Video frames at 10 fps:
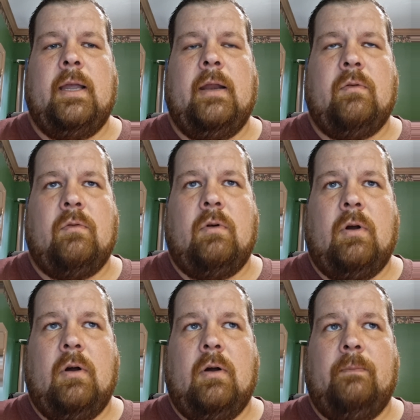And
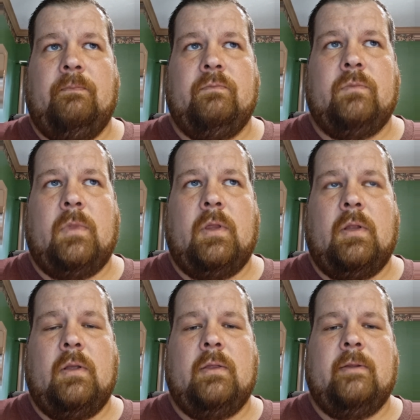
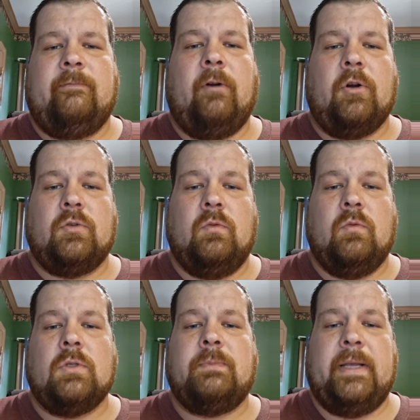the first one
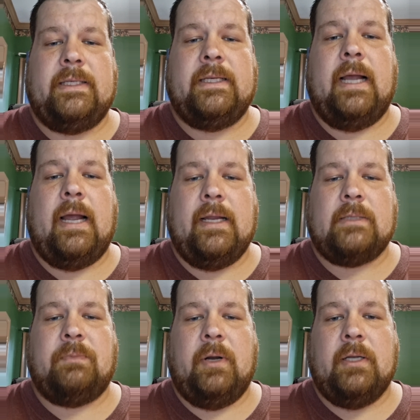was PCI
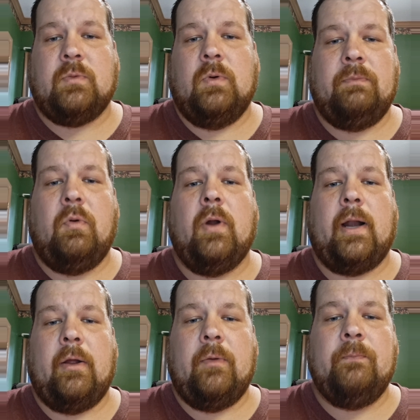Express
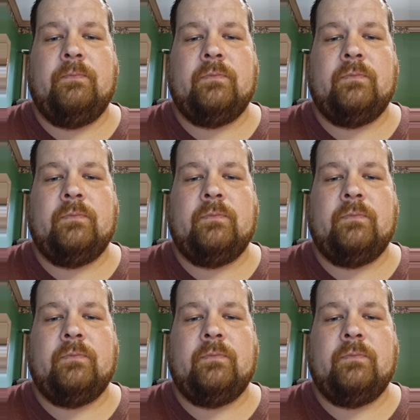1.0,